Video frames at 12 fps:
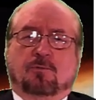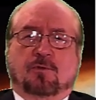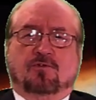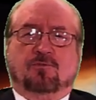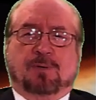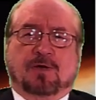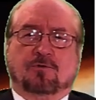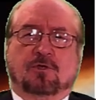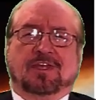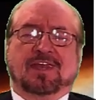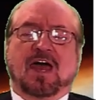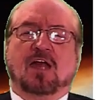the spectral
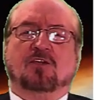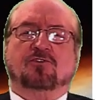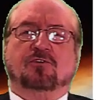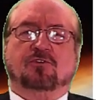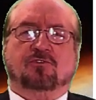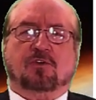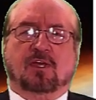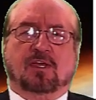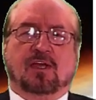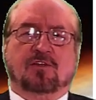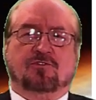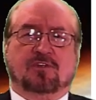analysis
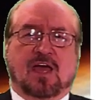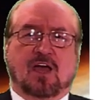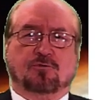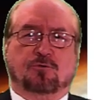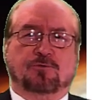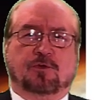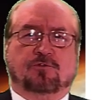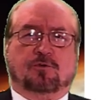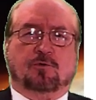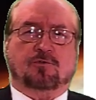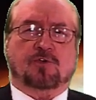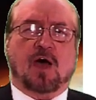against the actual
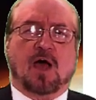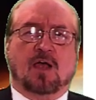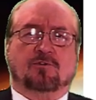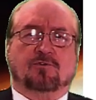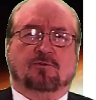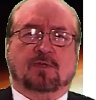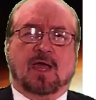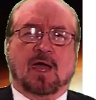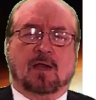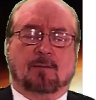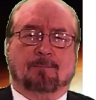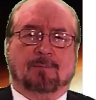physical size of the
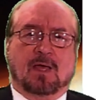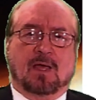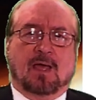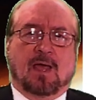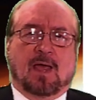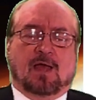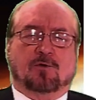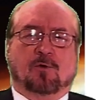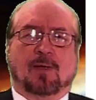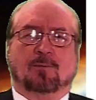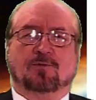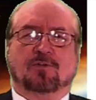atom. And you're
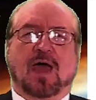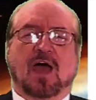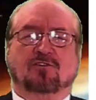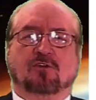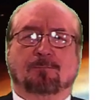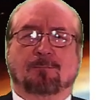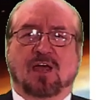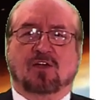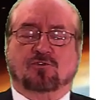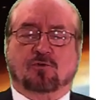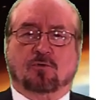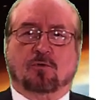able to actually measure